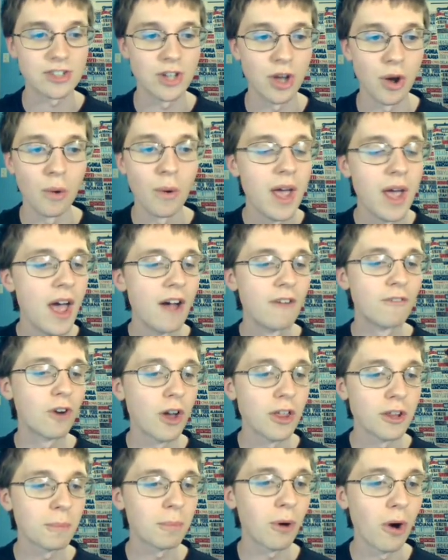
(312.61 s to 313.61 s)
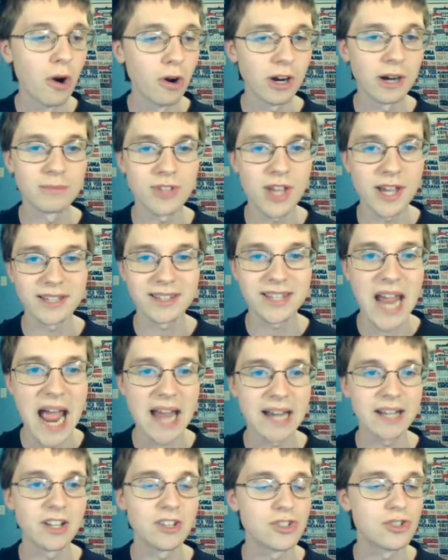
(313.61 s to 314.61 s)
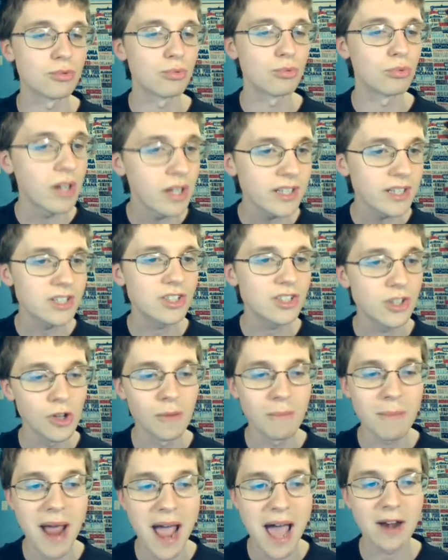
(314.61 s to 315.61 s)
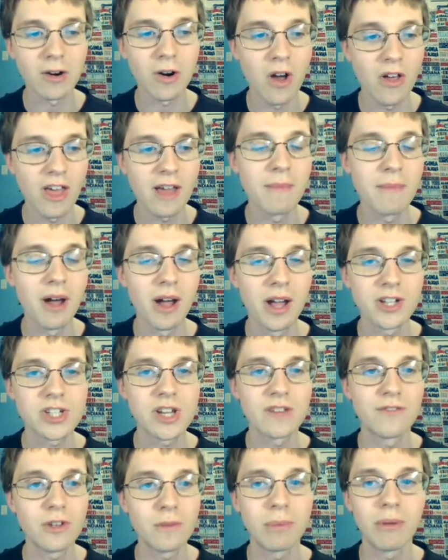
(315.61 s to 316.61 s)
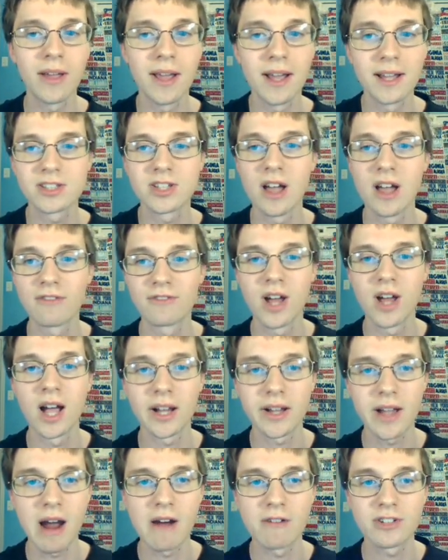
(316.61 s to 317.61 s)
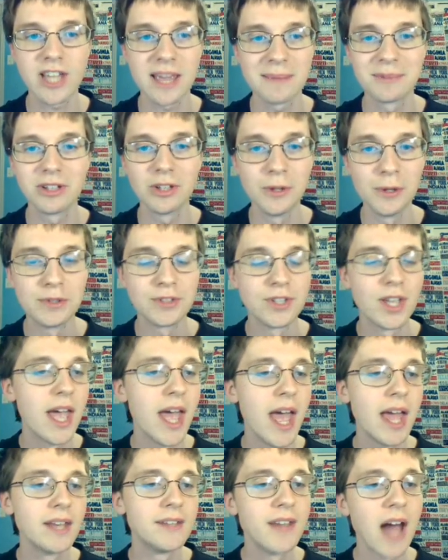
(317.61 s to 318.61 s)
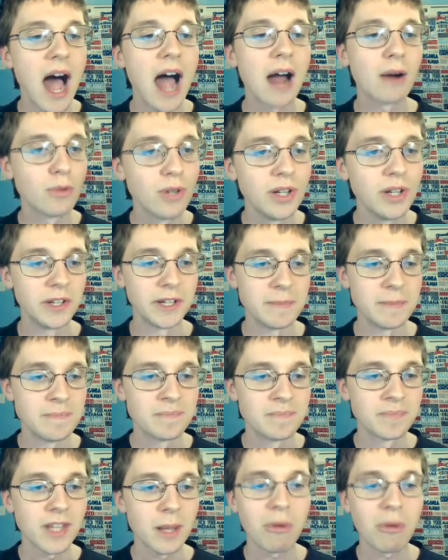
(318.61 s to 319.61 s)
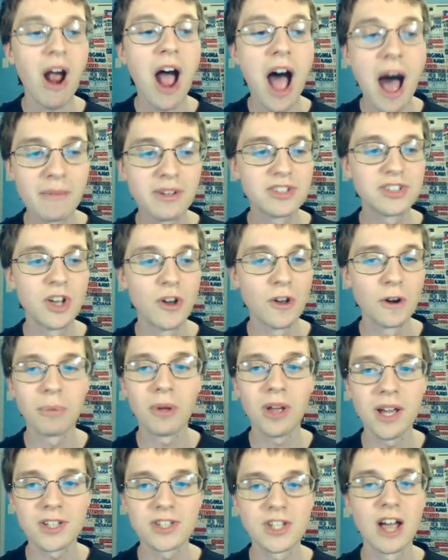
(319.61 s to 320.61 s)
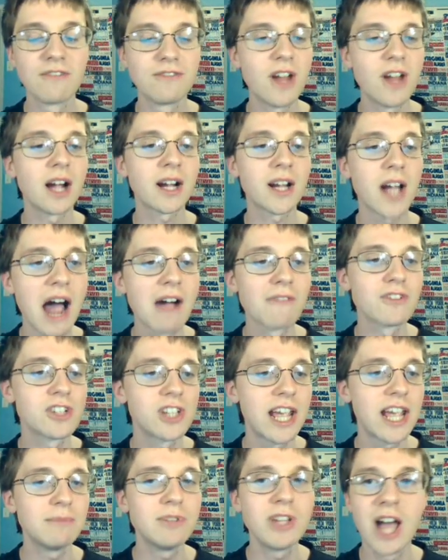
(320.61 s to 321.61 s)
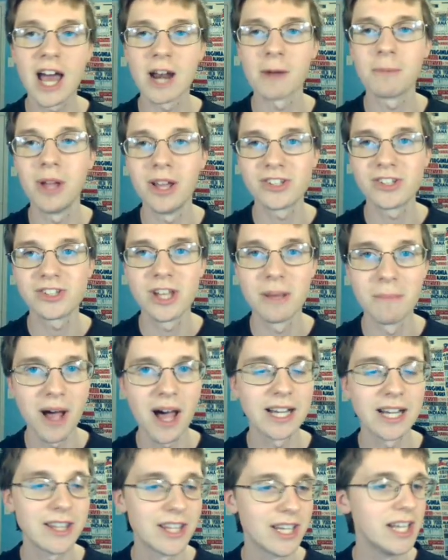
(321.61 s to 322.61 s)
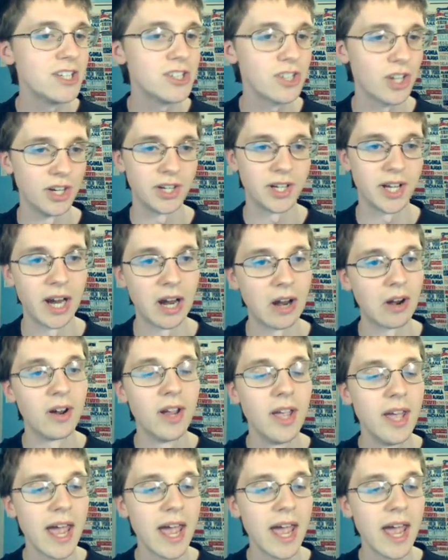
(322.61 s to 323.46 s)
So for other programs like that, does it really still matter all that much if you play a tough non-conference game and lose? Not really. Problem is, though, to play a tough non-conference game, you got to play somebody that is going to care.